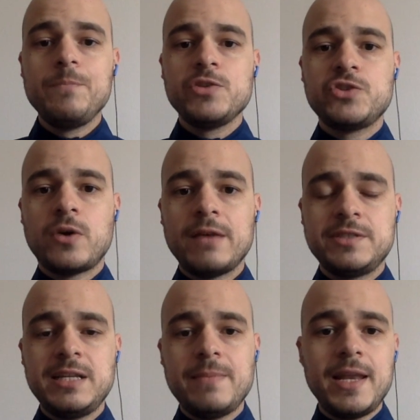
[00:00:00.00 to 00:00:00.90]
So I've
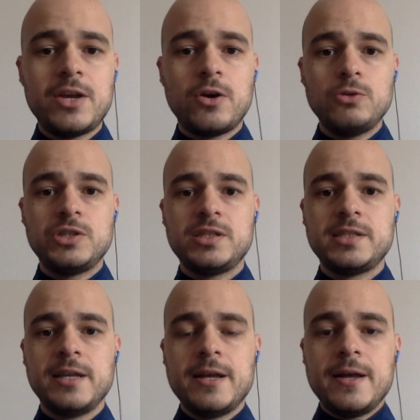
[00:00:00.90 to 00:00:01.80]
seen many
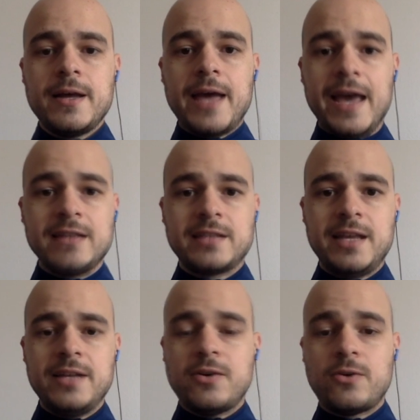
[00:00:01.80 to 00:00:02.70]
coaches
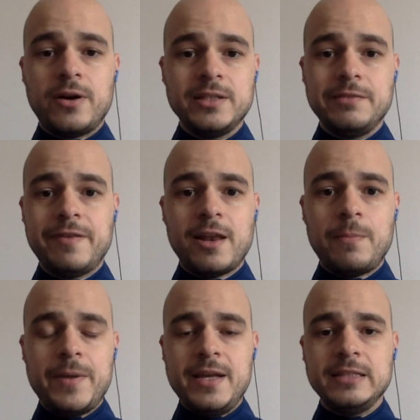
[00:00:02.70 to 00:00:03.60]
asking or
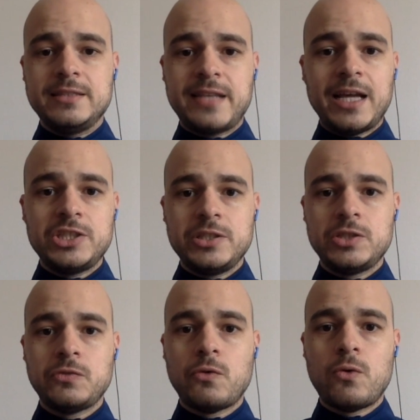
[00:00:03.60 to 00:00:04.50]
developing
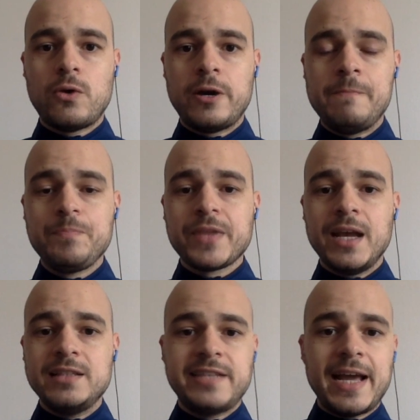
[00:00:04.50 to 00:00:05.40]
sessions for
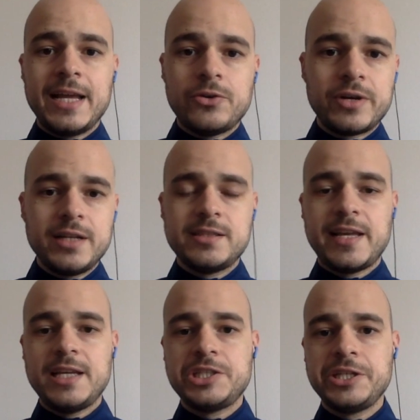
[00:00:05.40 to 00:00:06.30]
attacking
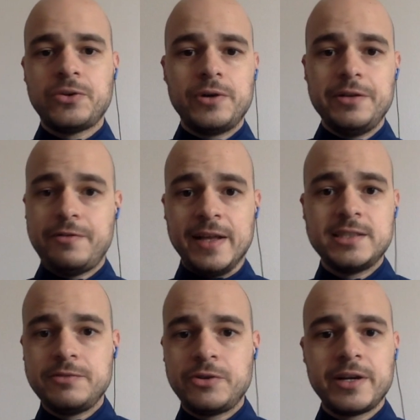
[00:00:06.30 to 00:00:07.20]
organization or
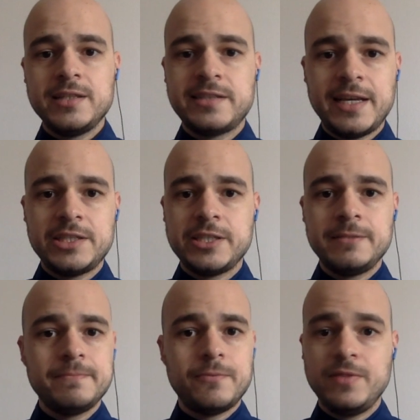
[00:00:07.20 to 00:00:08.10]
defensive organization.